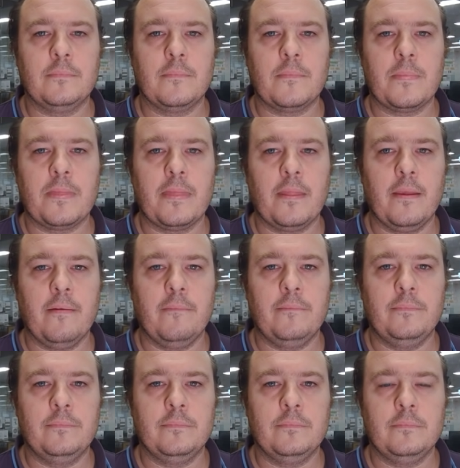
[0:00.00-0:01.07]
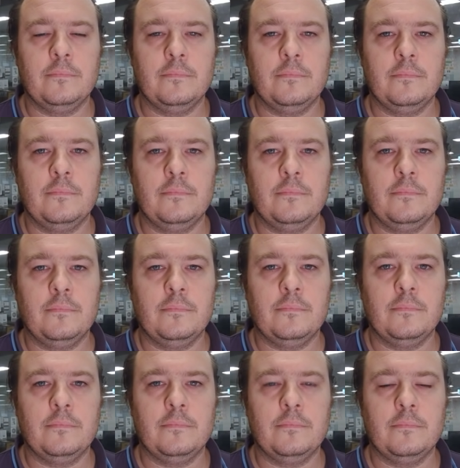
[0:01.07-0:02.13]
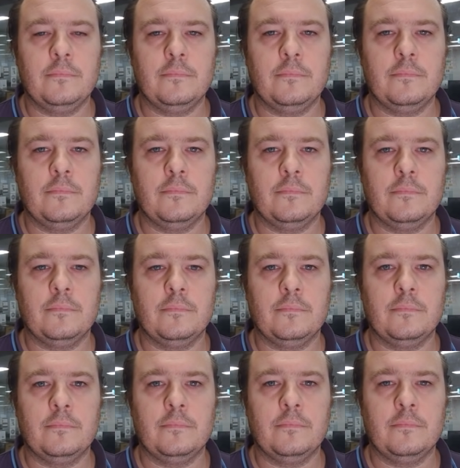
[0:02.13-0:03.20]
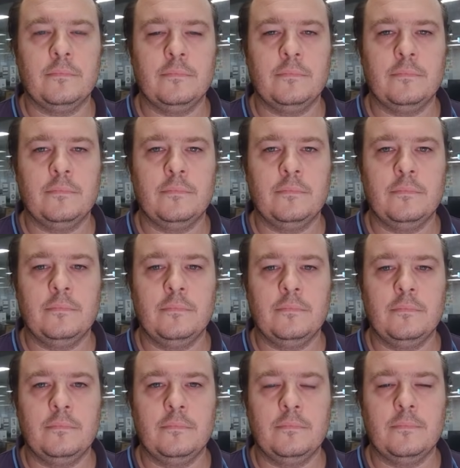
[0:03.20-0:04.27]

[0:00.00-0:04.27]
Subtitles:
The person shown says nothing.